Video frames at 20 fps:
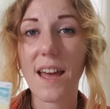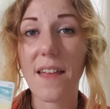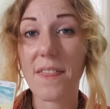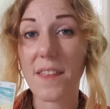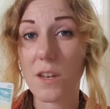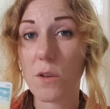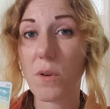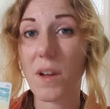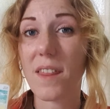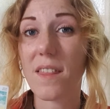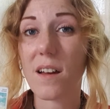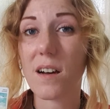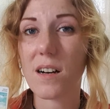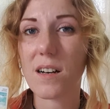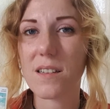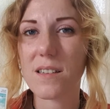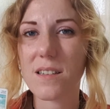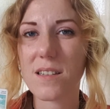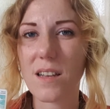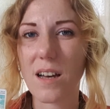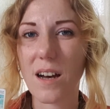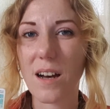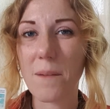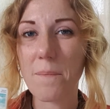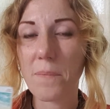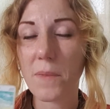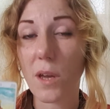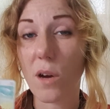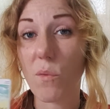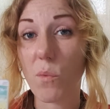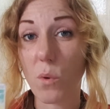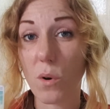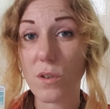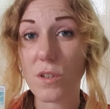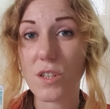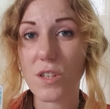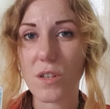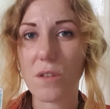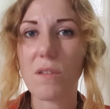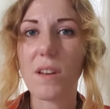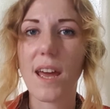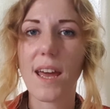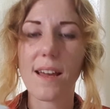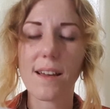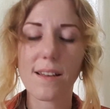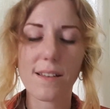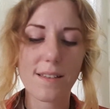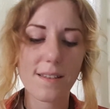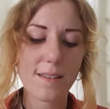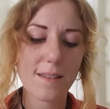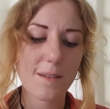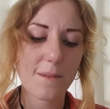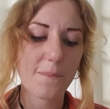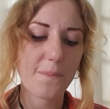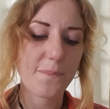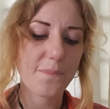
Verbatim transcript: and then you'll get the answer of what to do next.